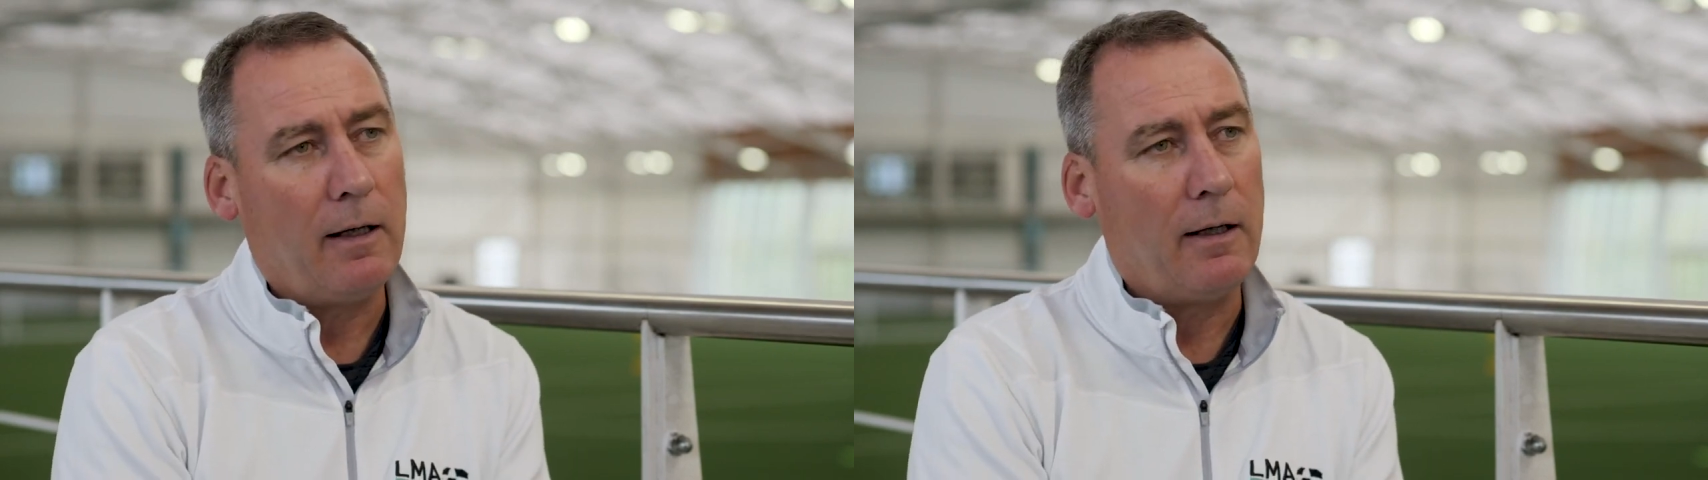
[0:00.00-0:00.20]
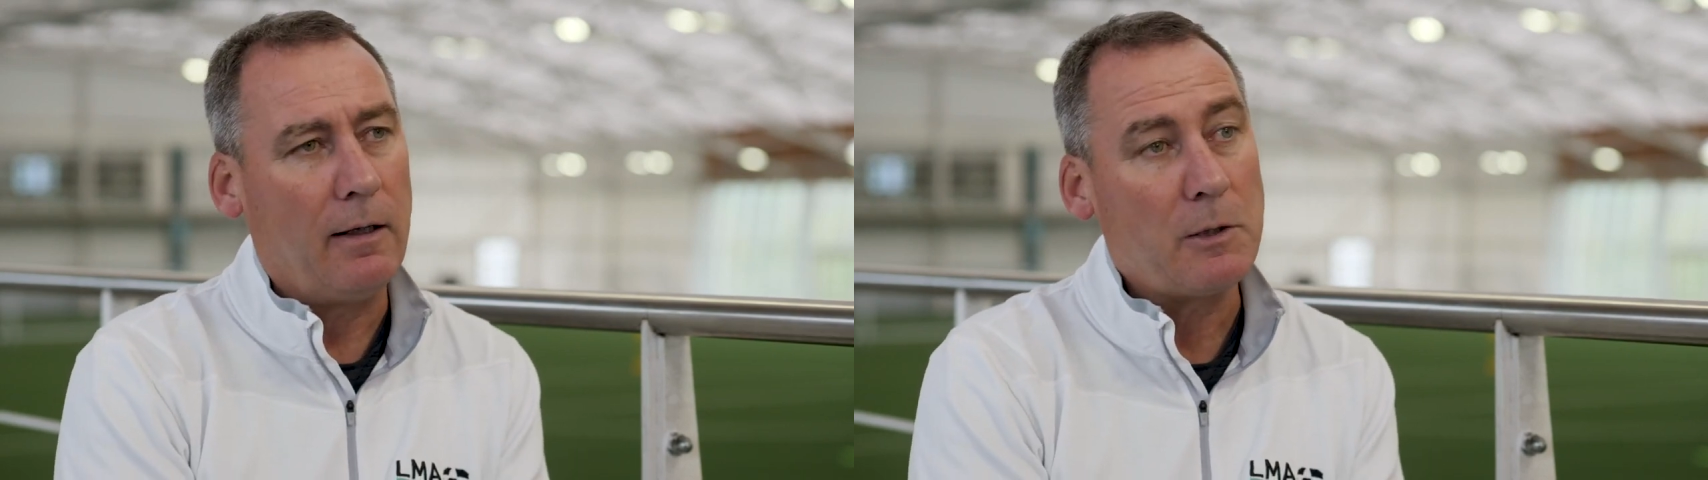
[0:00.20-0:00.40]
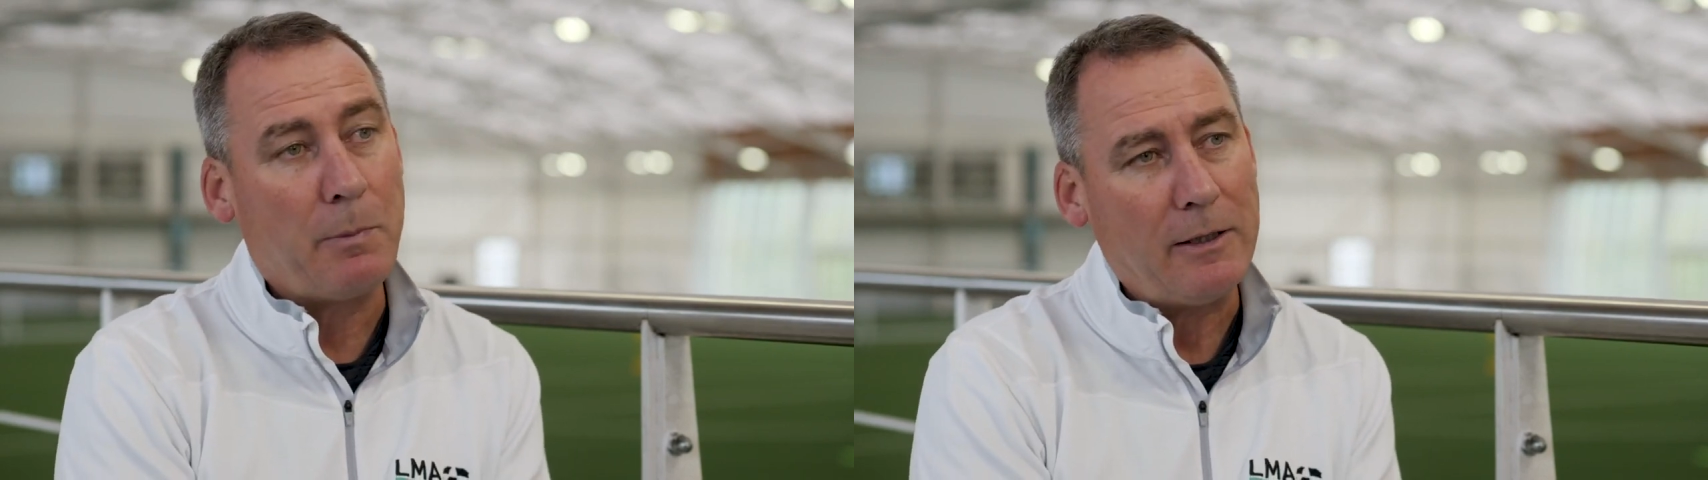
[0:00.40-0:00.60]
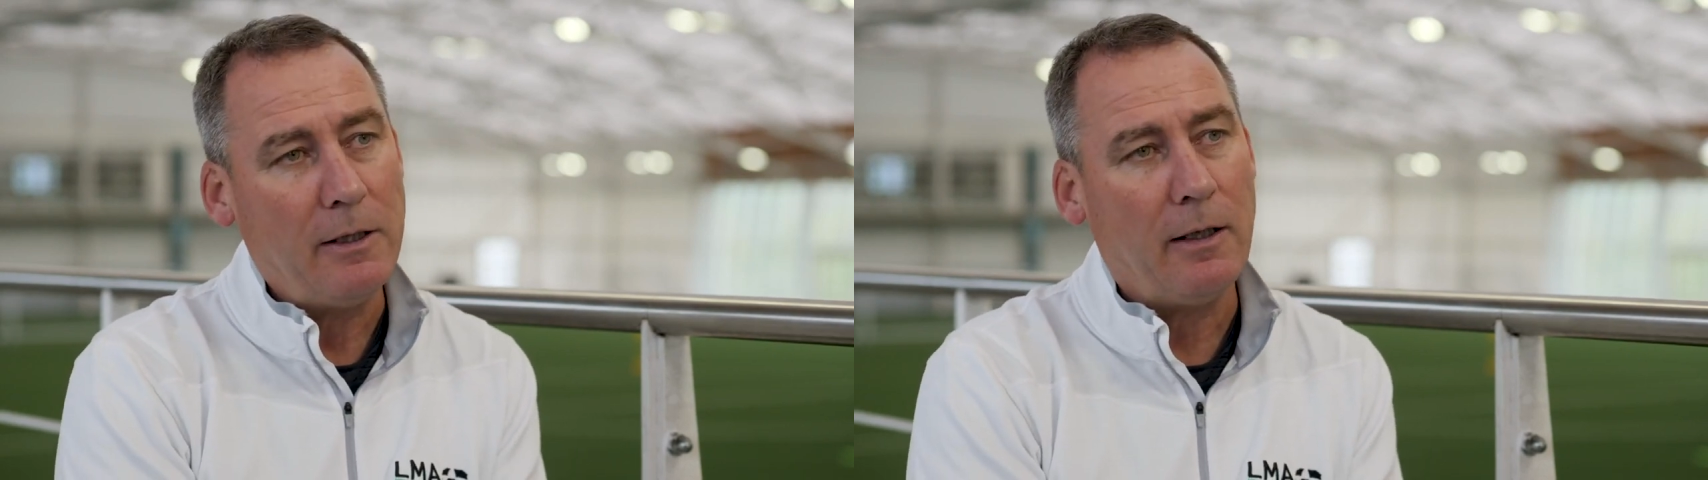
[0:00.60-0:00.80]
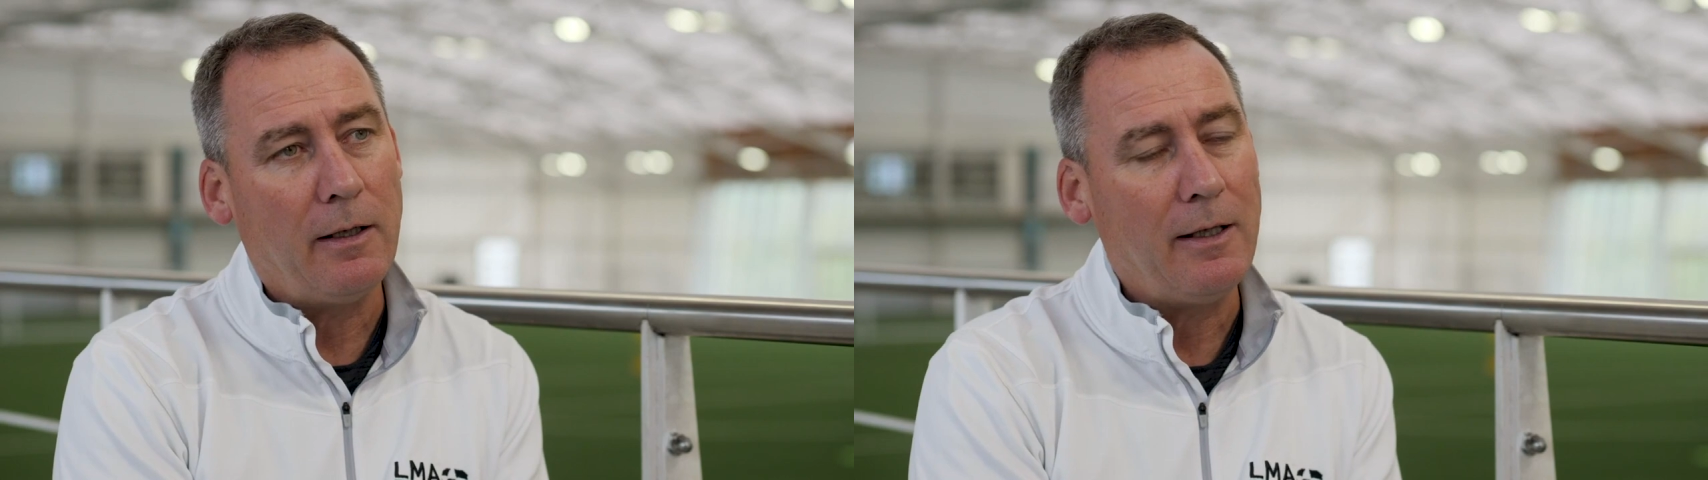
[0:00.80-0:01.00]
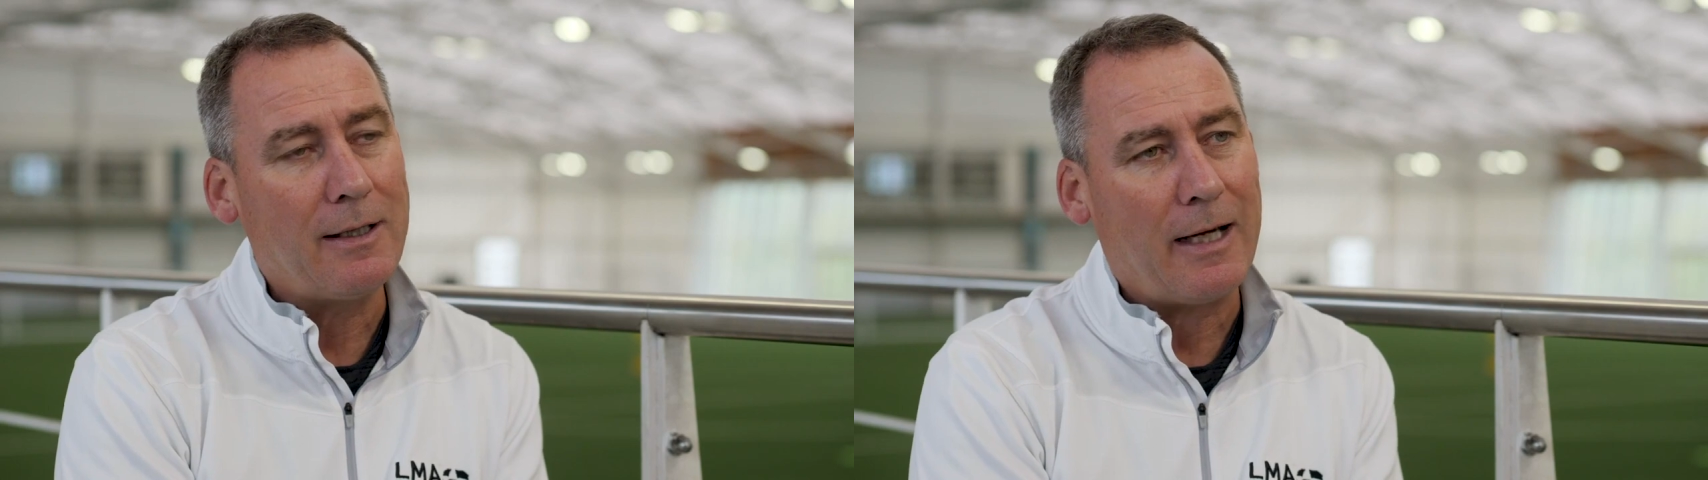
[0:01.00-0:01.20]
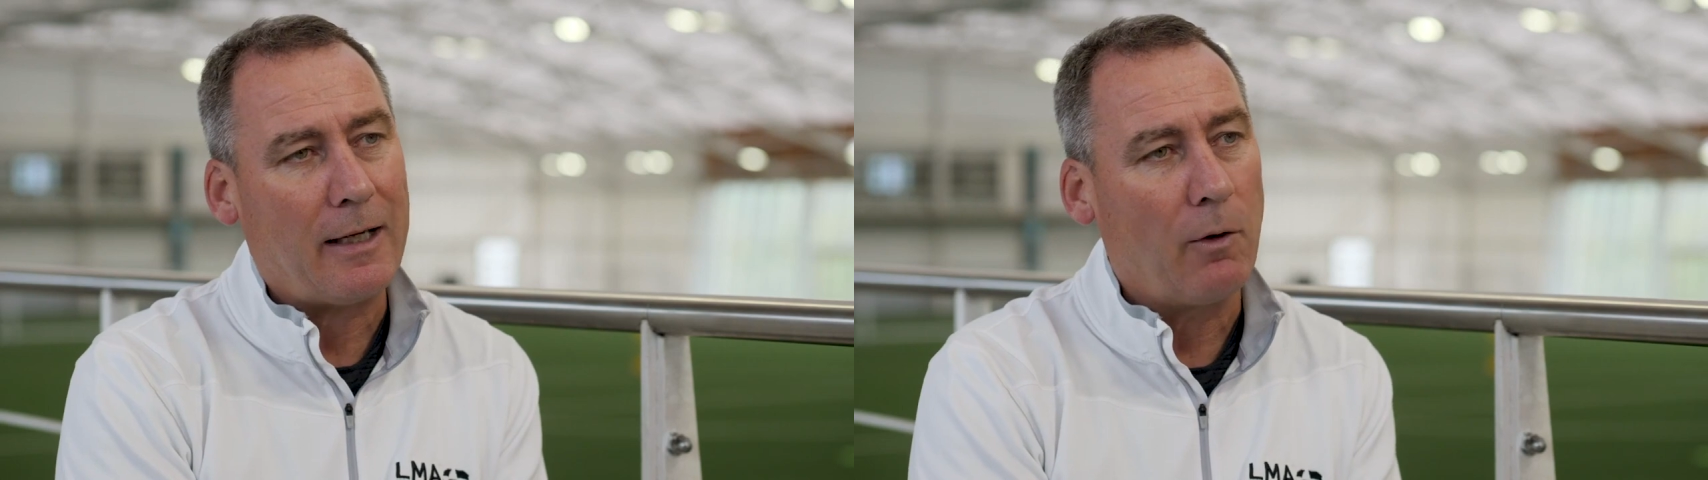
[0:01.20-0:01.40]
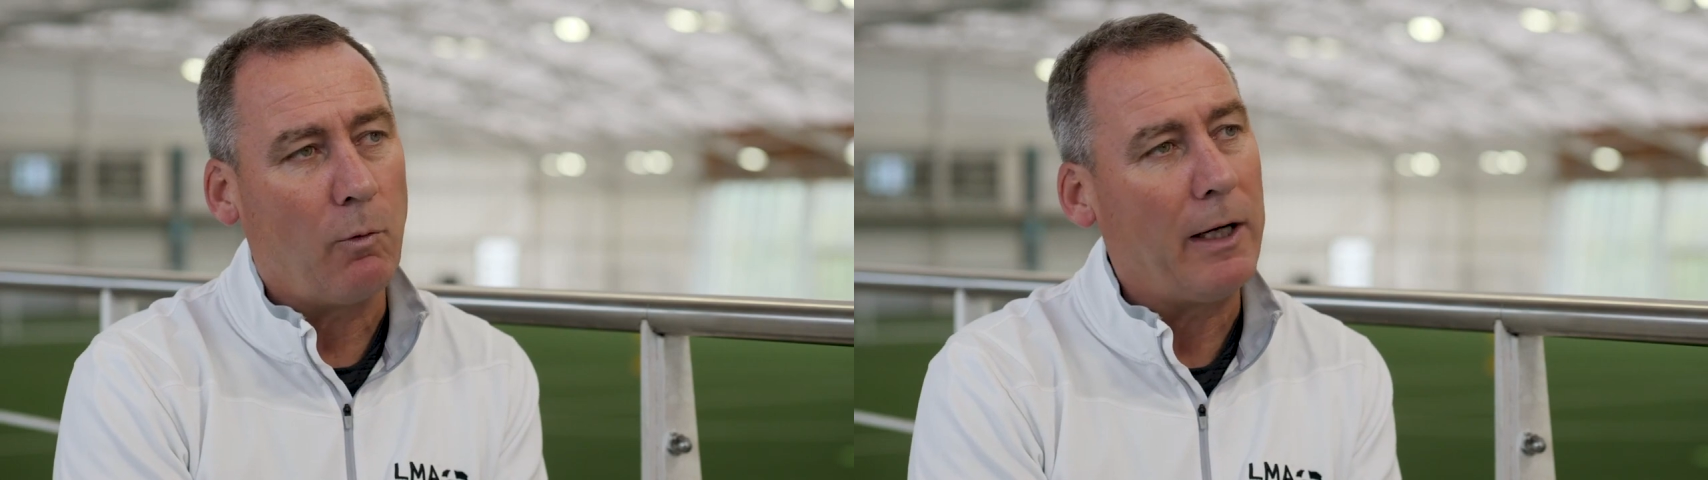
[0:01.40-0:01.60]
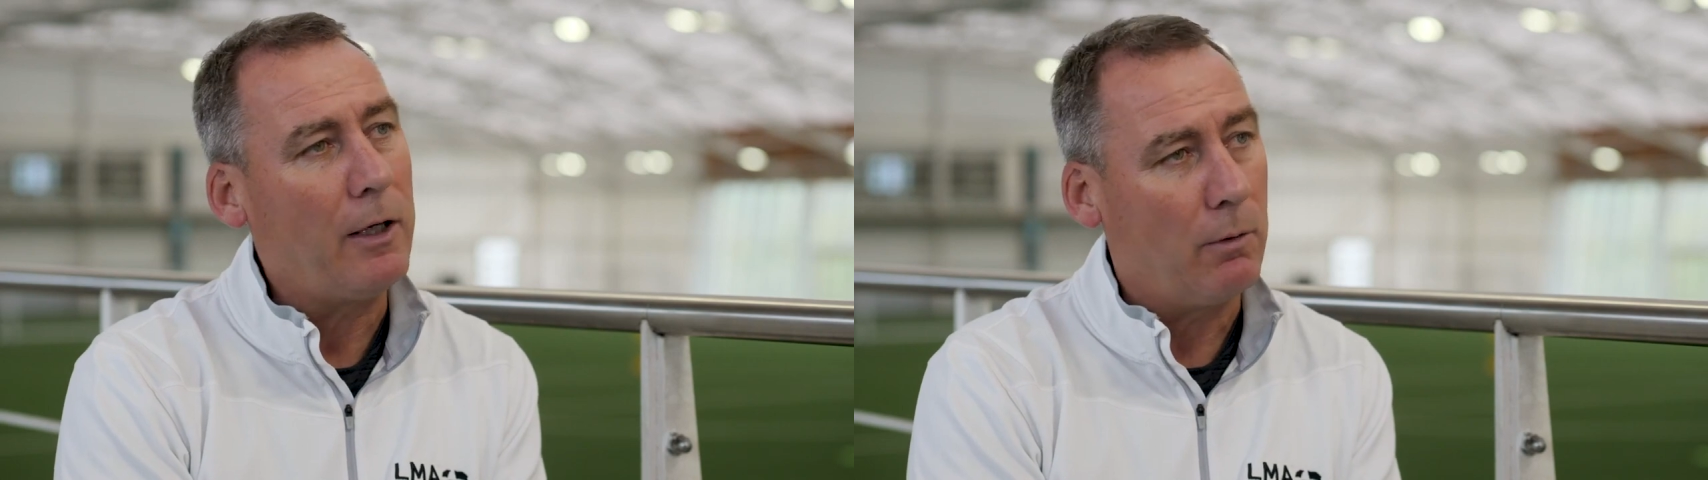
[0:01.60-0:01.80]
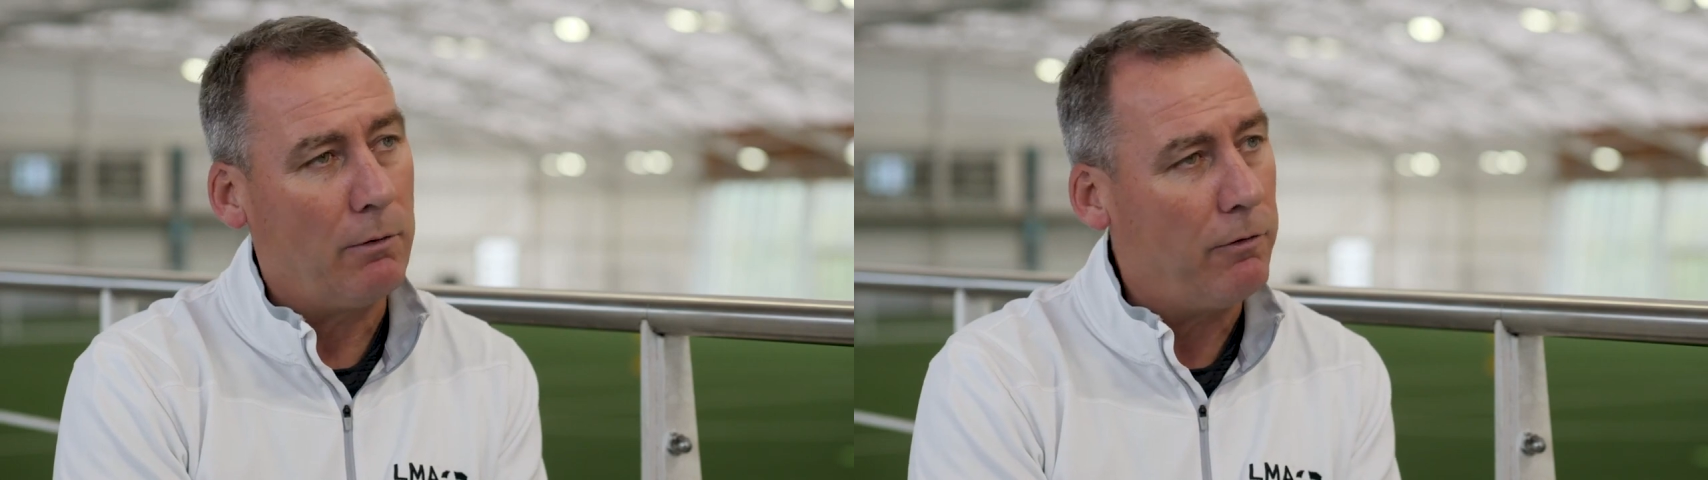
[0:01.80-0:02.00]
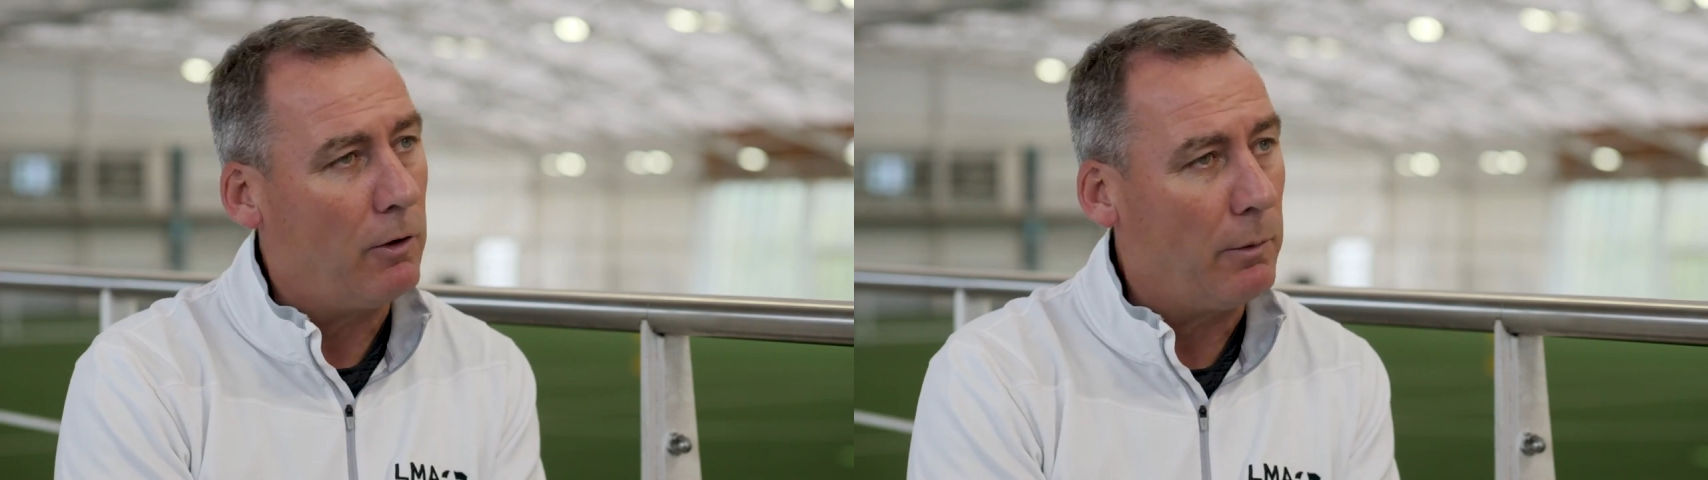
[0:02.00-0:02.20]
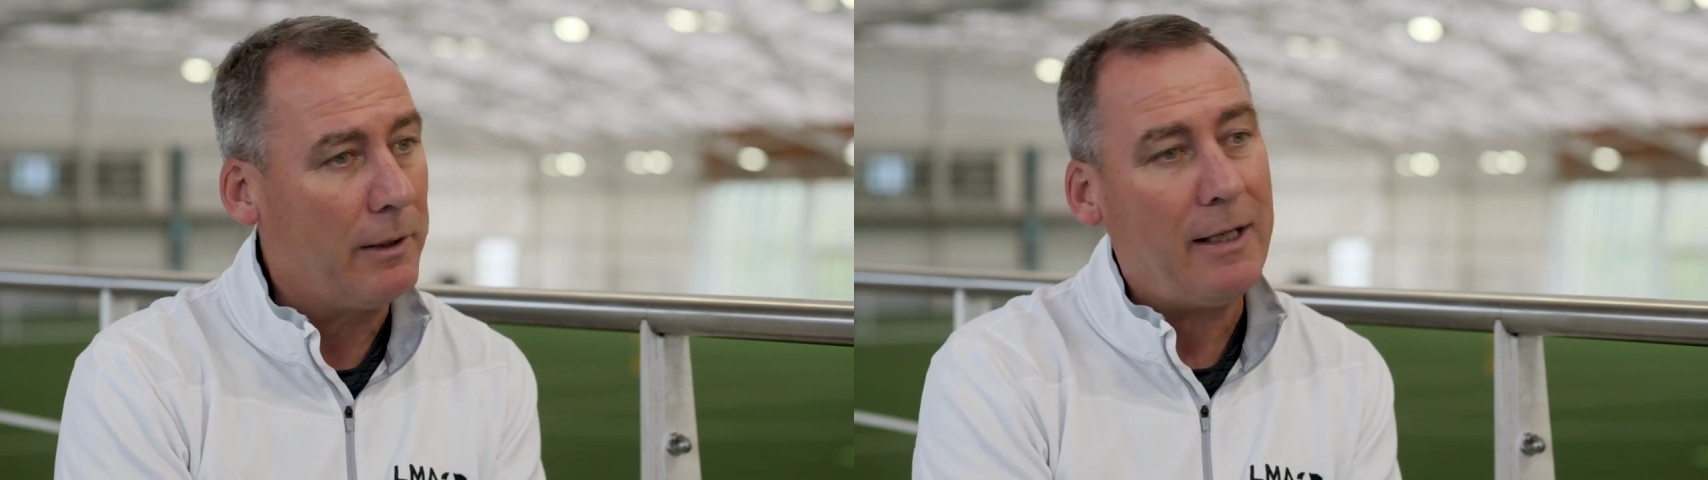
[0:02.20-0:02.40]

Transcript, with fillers: And especially in the attacking way going forward.